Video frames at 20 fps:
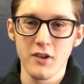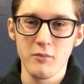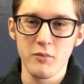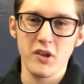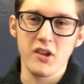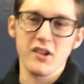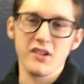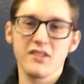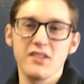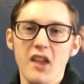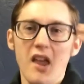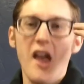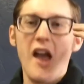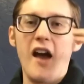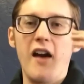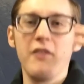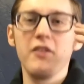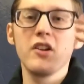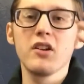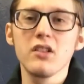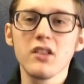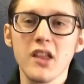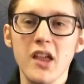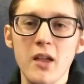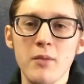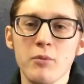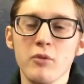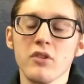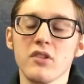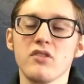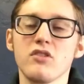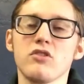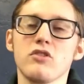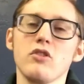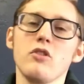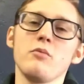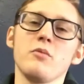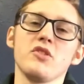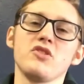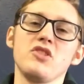Because having a label is
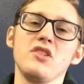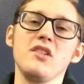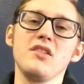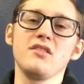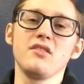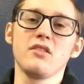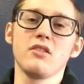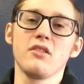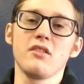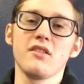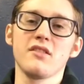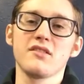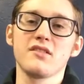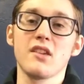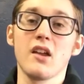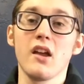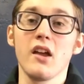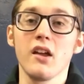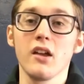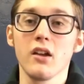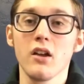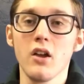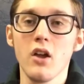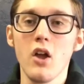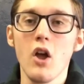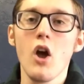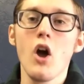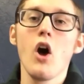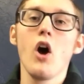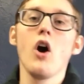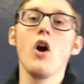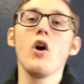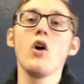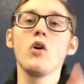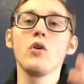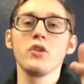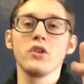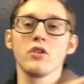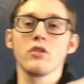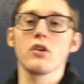so much easier than saying,
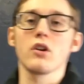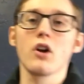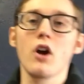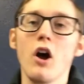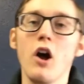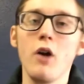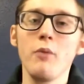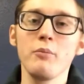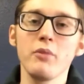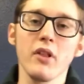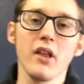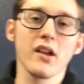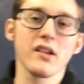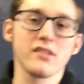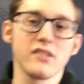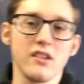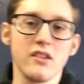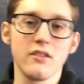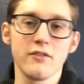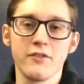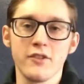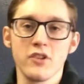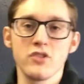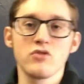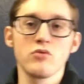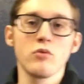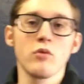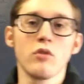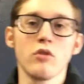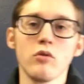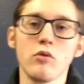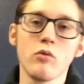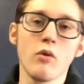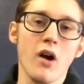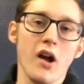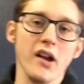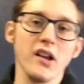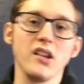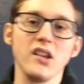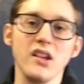oh, you're a complex individual who
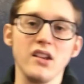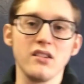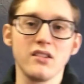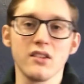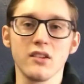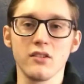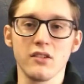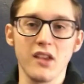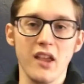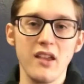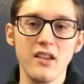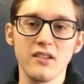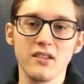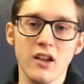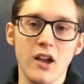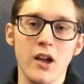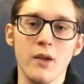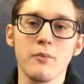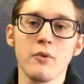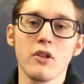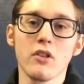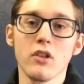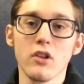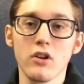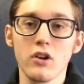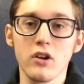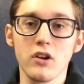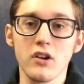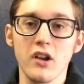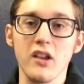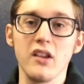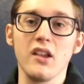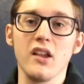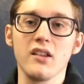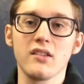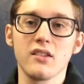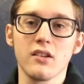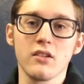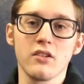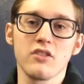I need to take time to learn and
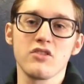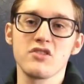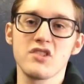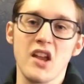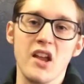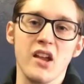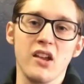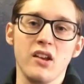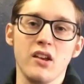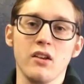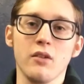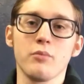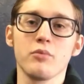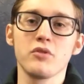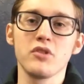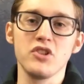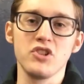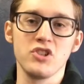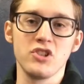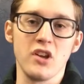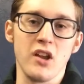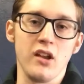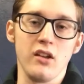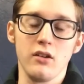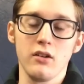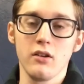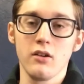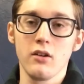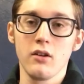get to understand and appreciate.